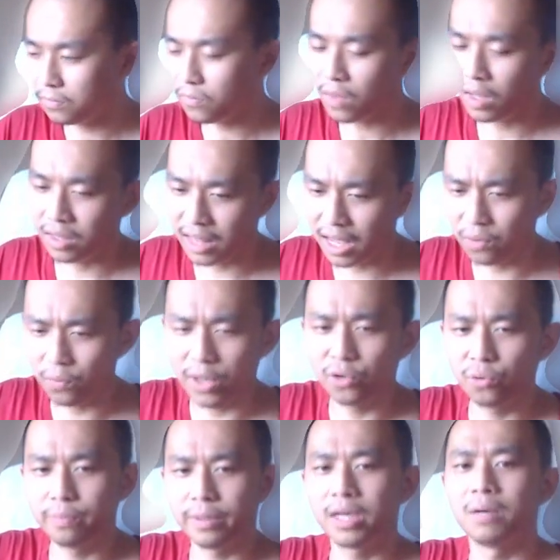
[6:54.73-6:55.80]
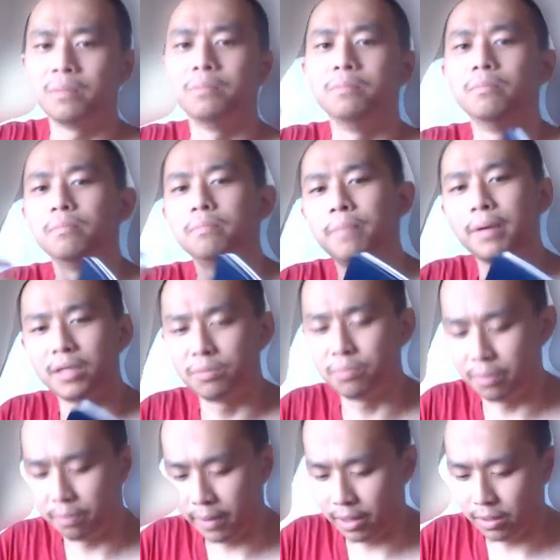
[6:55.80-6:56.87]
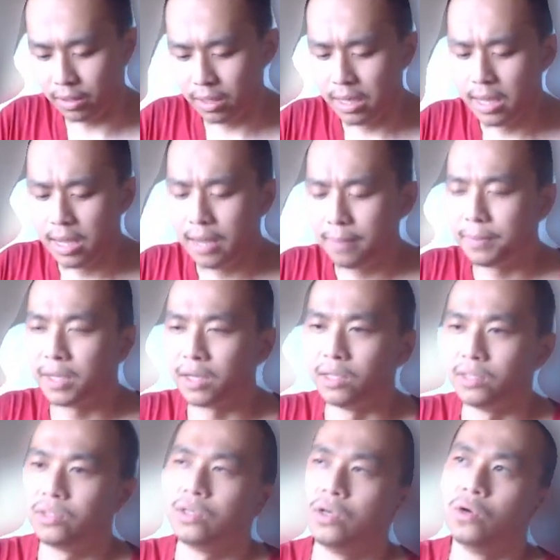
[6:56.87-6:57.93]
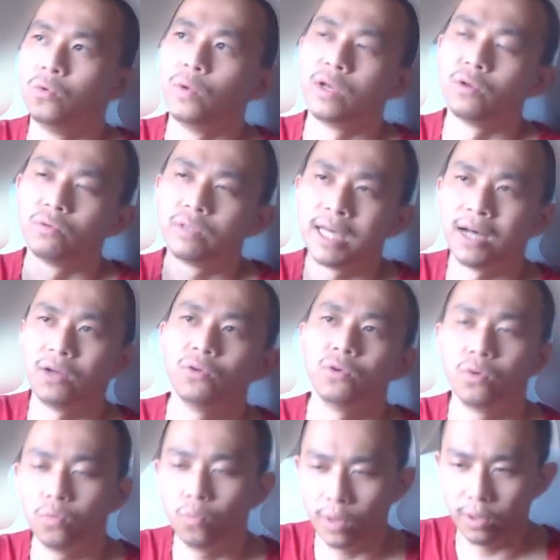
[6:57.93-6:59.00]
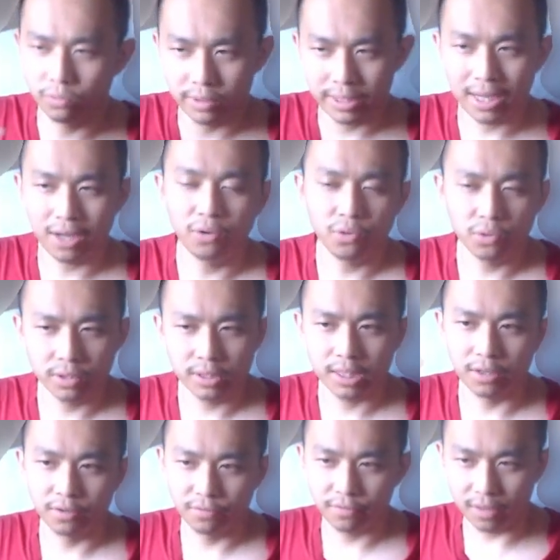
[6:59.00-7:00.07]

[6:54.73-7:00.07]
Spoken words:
That way you become better prepared. Because when you tell yourself